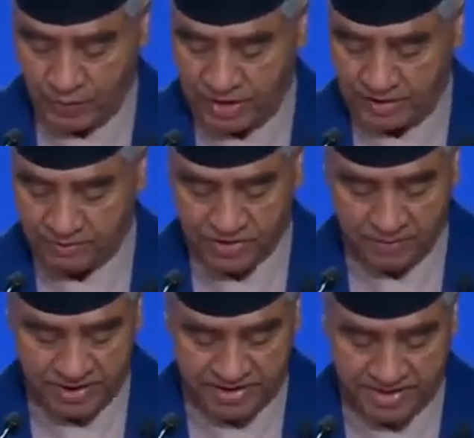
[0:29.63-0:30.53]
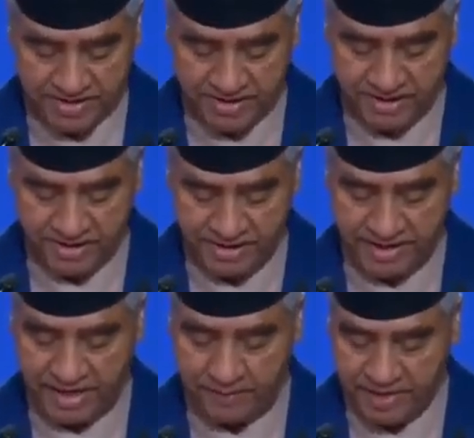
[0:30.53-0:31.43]
We have submitted
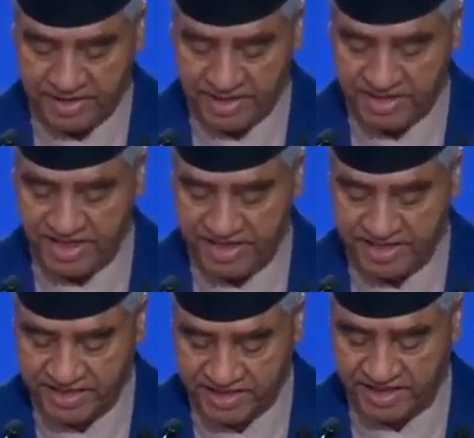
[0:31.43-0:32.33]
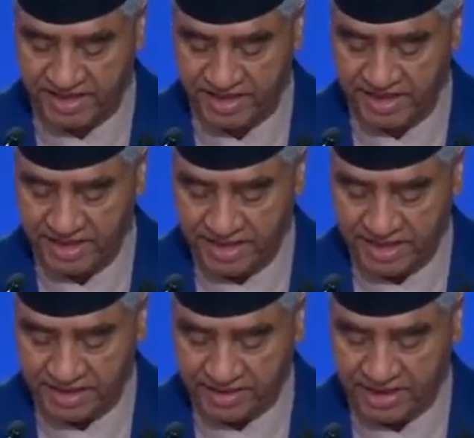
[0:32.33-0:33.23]
an ambitious NDC
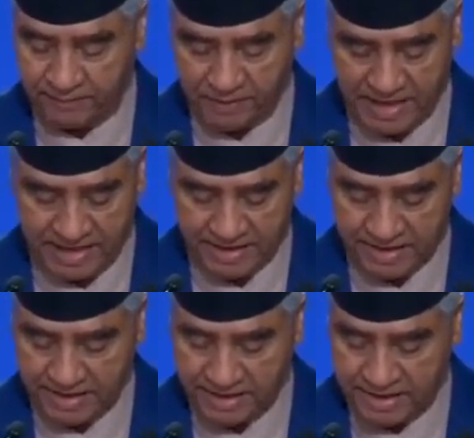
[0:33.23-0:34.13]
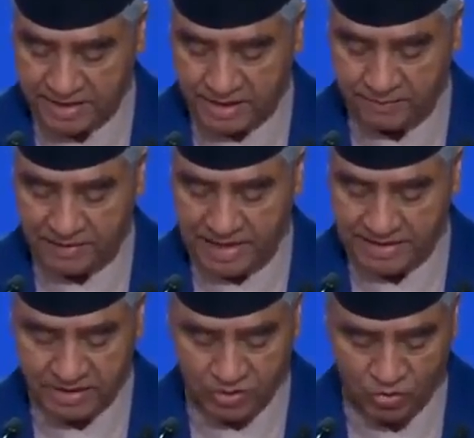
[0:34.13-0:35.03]
that
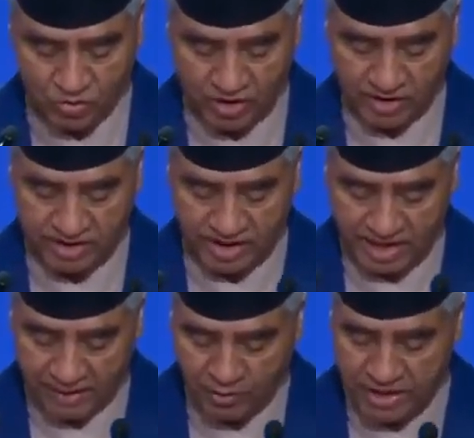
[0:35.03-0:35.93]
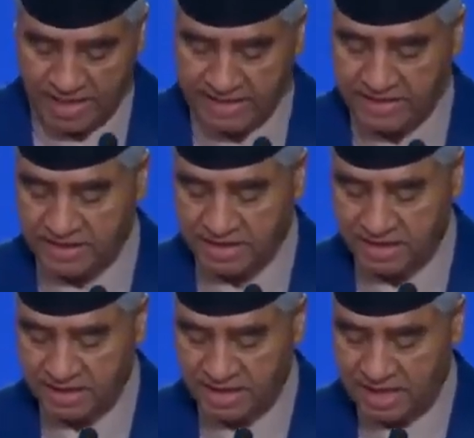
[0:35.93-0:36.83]
plans to decarbonize
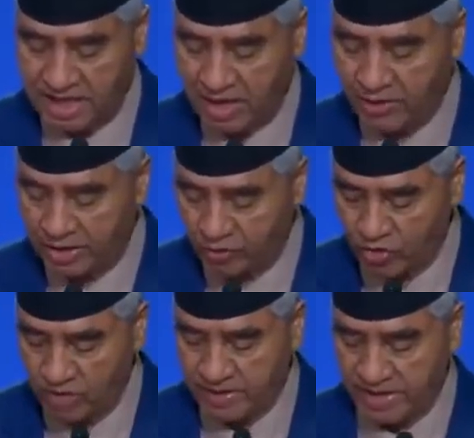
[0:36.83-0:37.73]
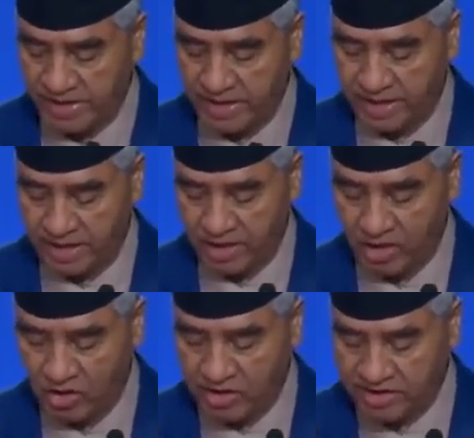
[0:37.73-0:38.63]
our economy in
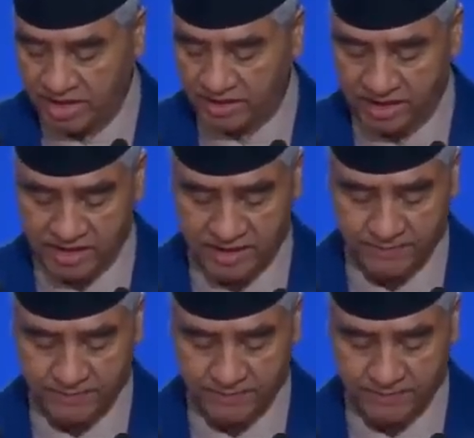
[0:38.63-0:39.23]
all sectors.